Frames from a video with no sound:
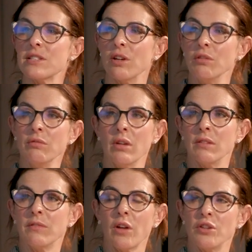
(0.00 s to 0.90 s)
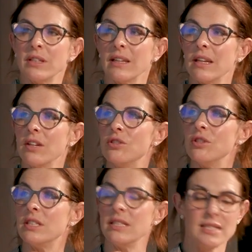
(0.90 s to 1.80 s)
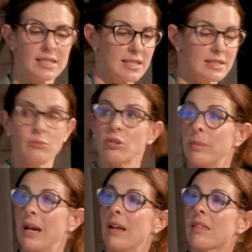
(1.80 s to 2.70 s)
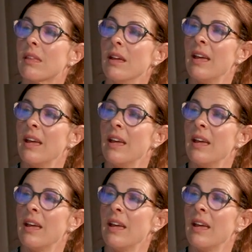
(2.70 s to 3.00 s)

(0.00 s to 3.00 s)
so not floating in a dirty, disgusting water bath.